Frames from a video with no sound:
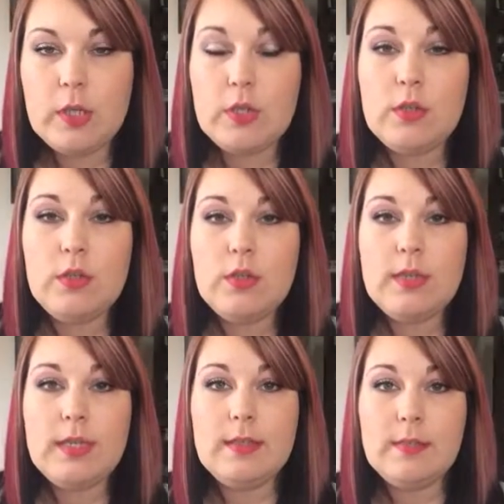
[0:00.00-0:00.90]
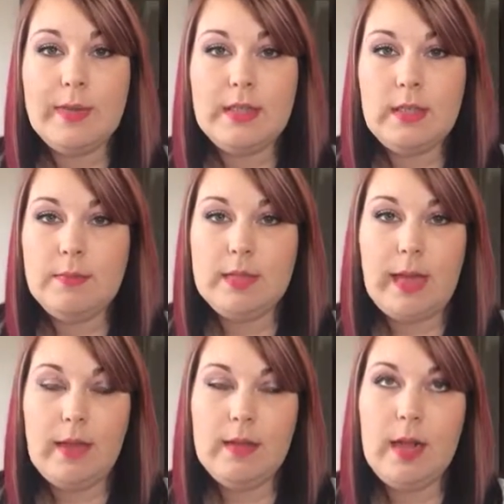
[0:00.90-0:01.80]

So Tuesdays is my team day,